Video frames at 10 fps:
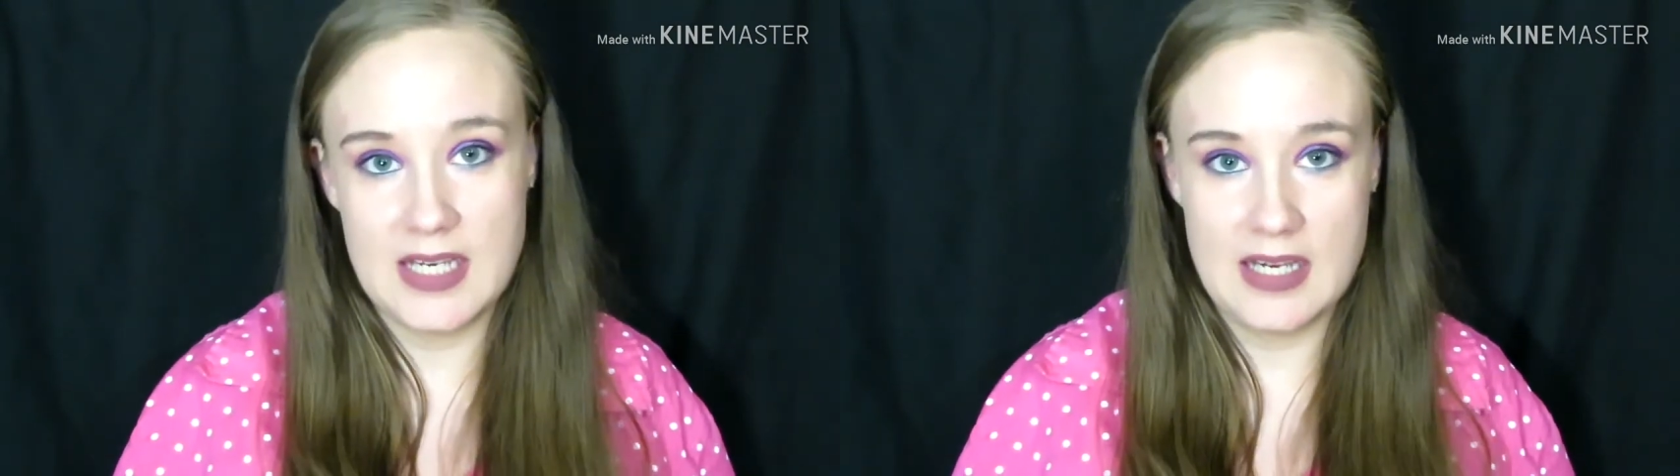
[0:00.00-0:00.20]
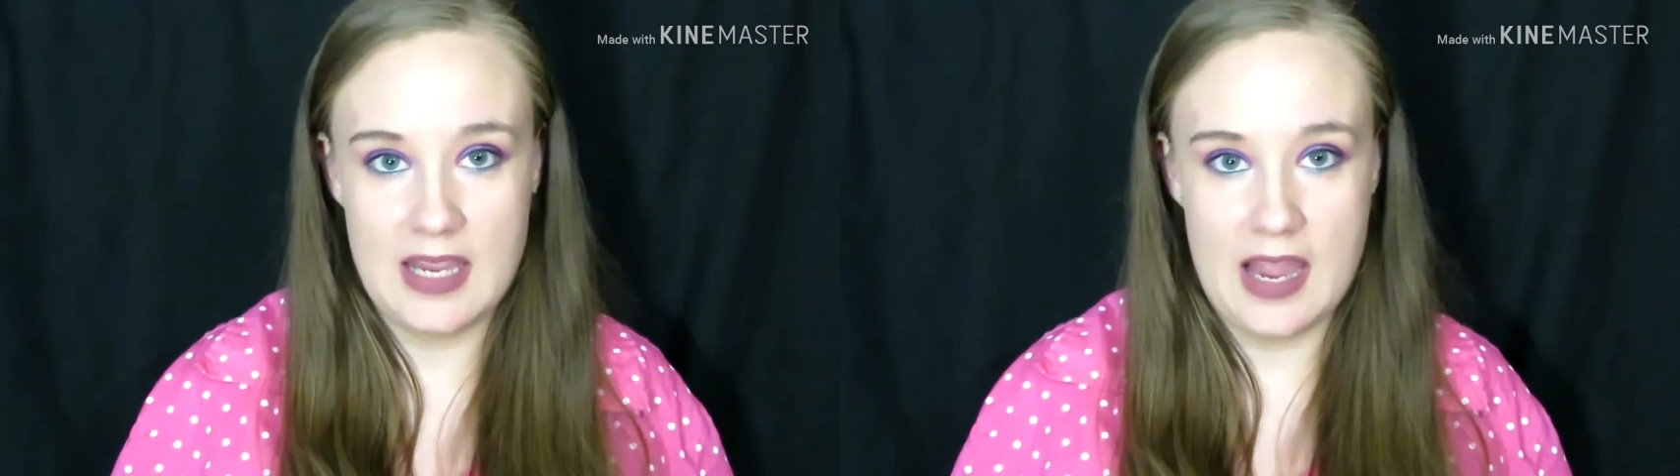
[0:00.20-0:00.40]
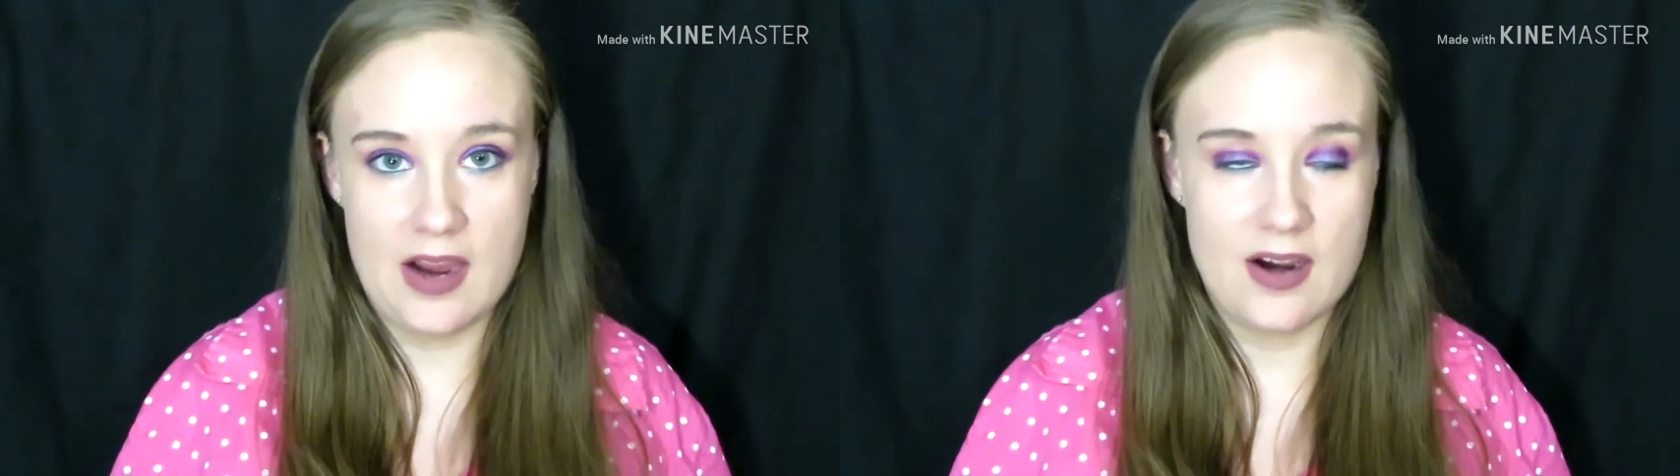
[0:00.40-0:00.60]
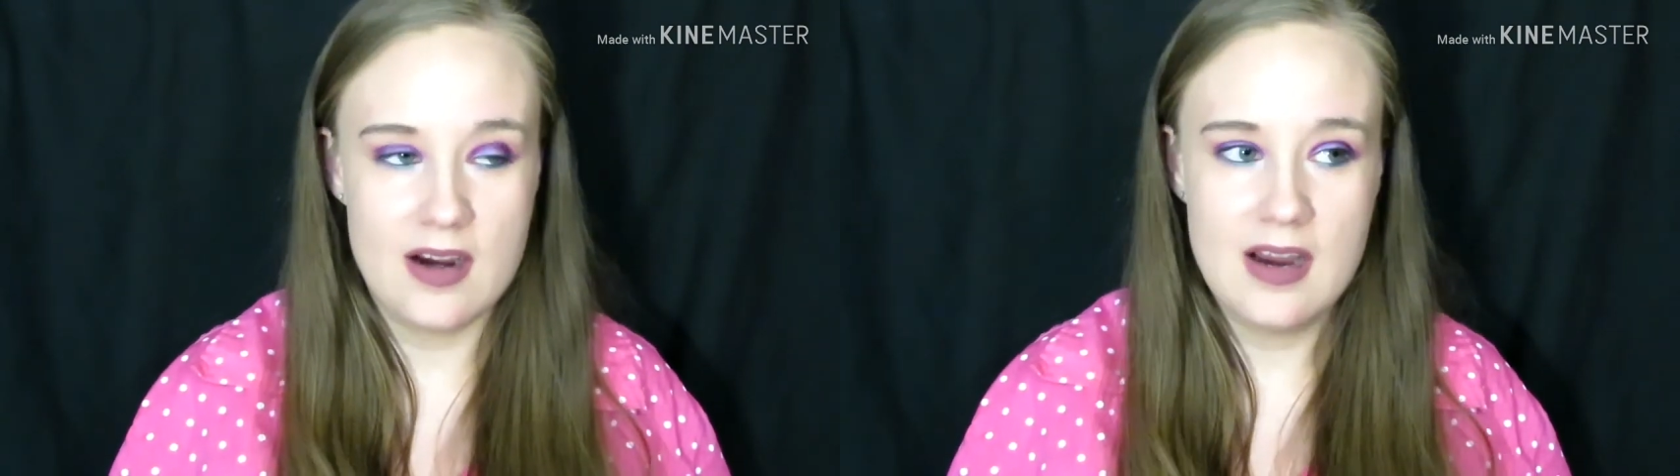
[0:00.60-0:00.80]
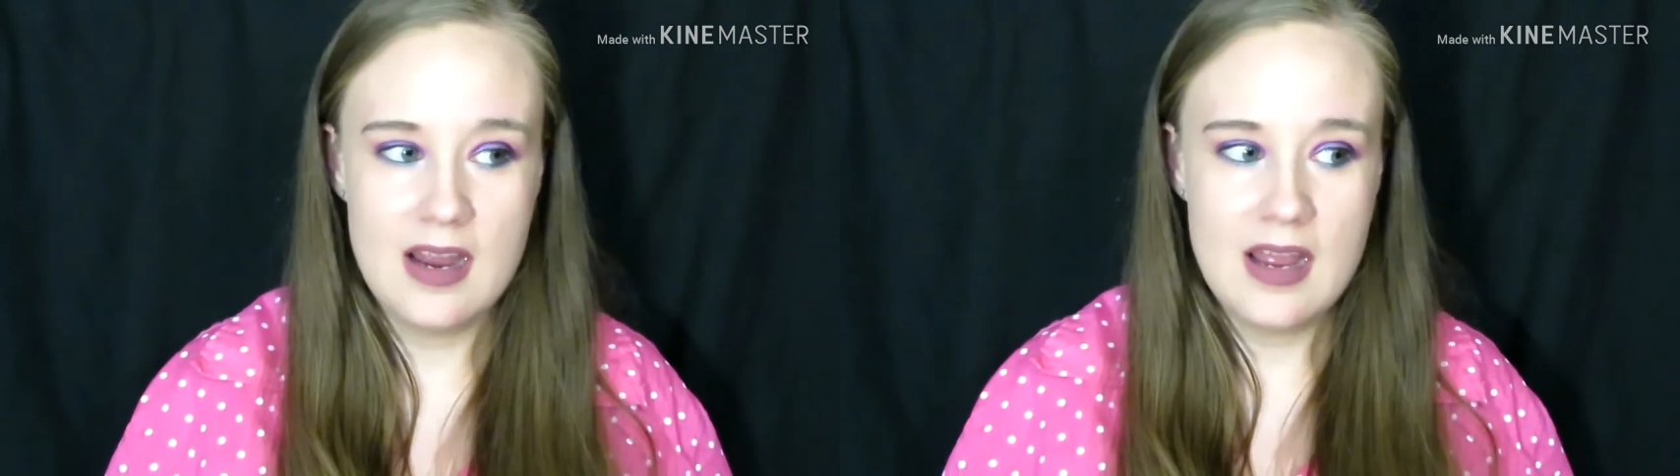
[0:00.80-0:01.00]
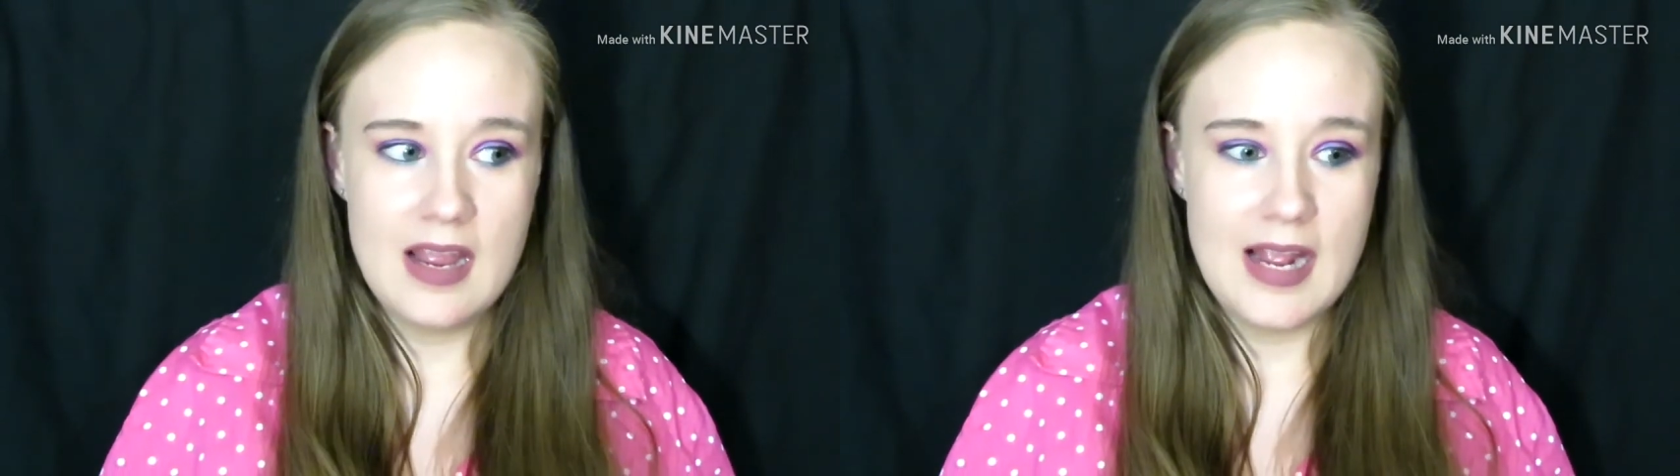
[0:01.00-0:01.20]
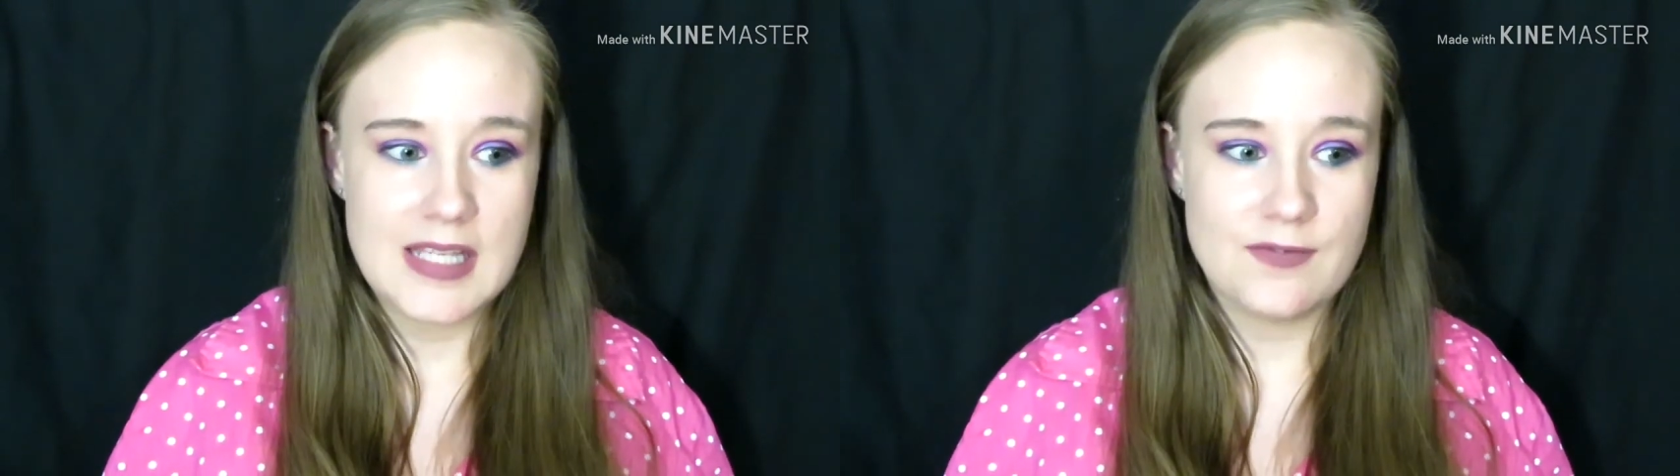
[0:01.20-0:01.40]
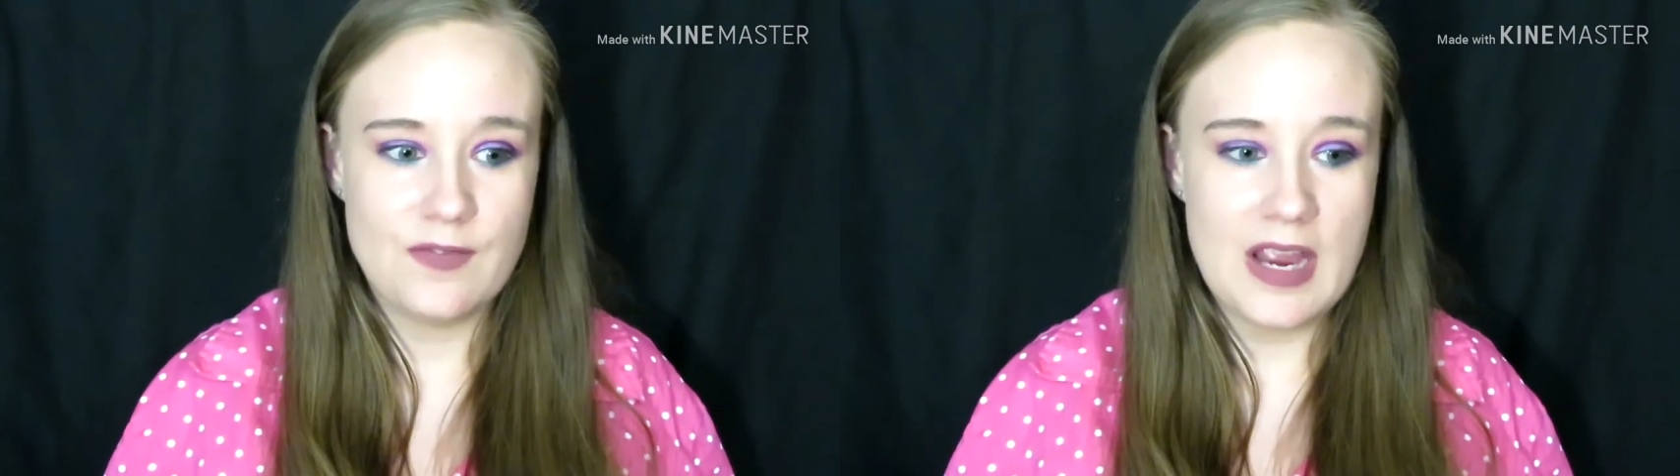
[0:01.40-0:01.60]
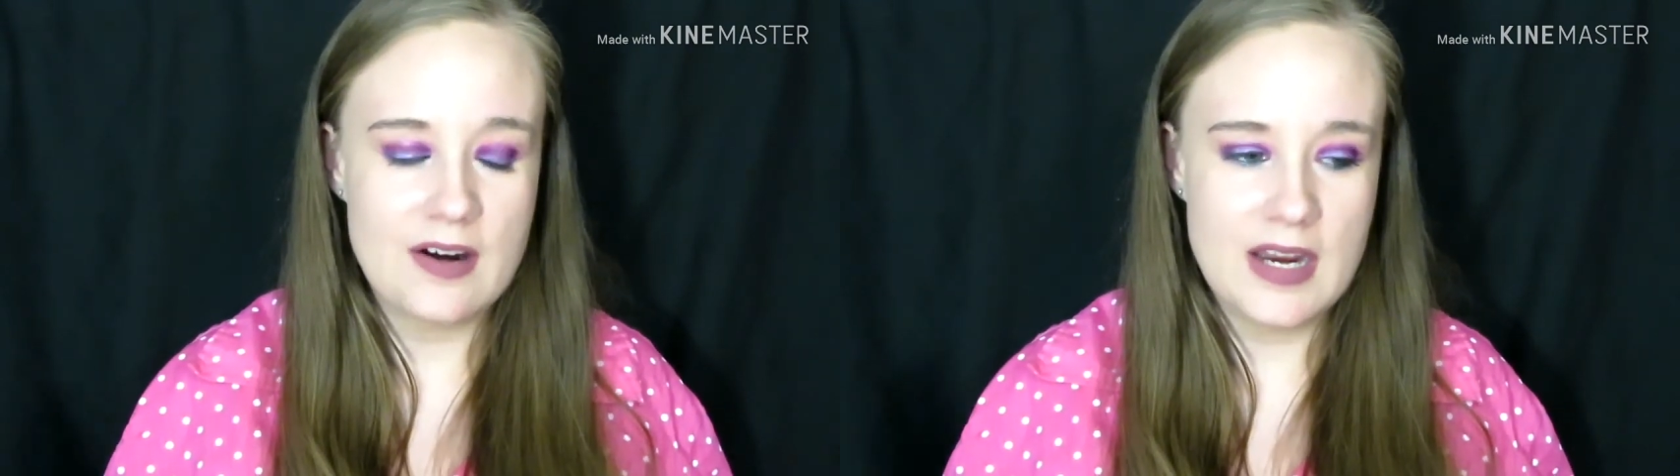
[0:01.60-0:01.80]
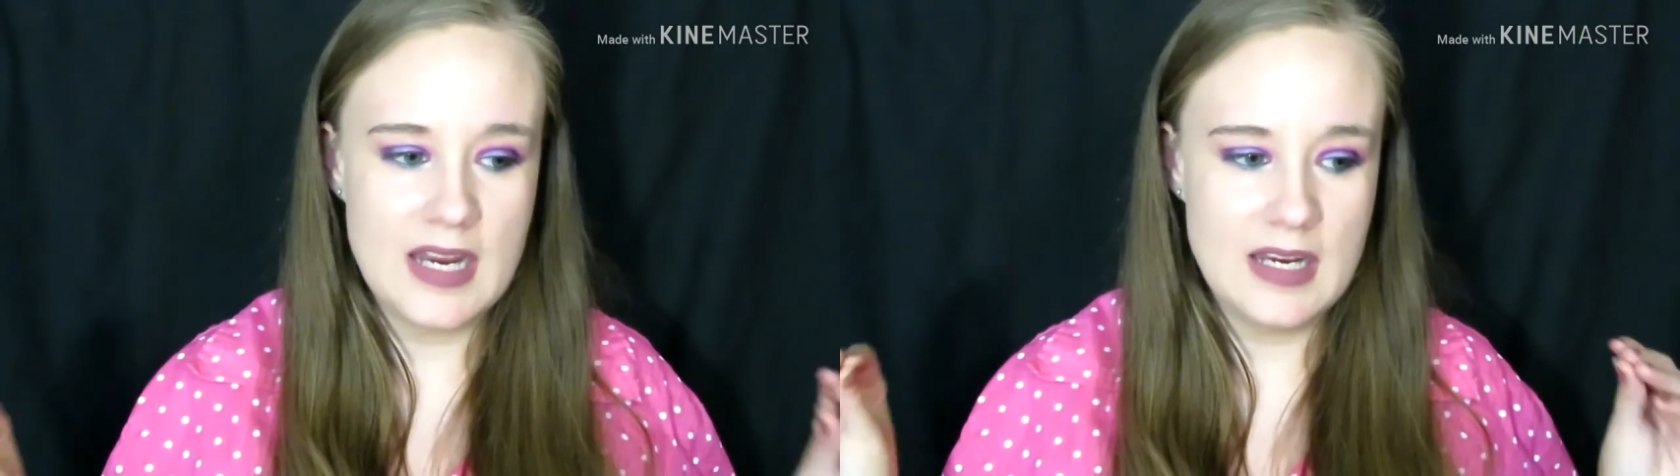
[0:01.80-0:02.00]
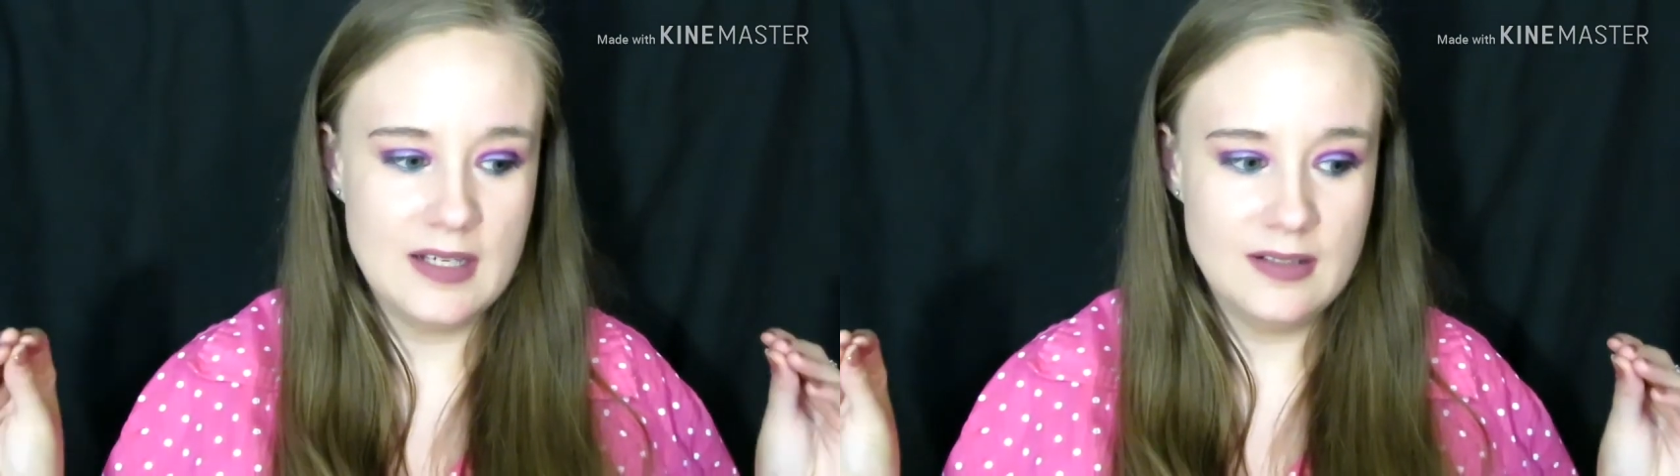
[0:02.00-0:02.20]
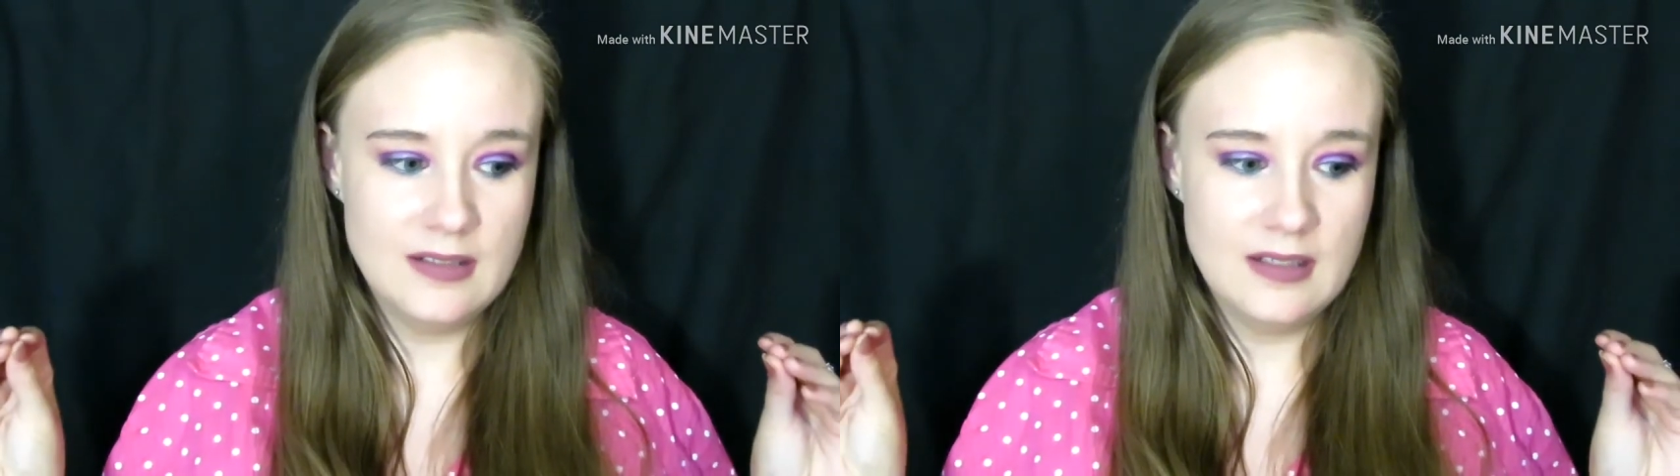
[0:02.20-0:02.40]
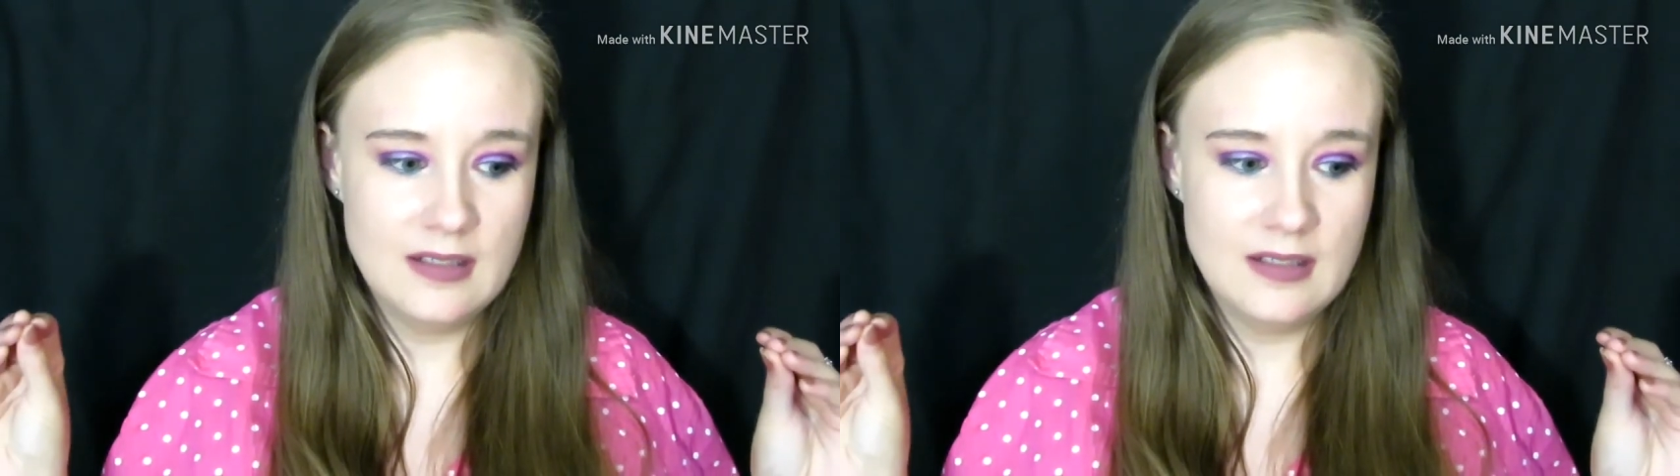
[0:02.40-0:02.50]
skincare. It's very